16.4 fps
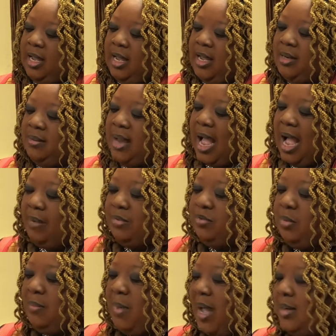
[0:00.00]
And I was
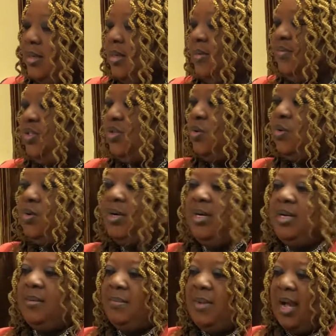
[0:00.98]
reminded of a story
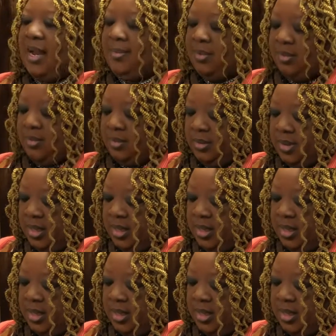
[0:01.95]
in the Bible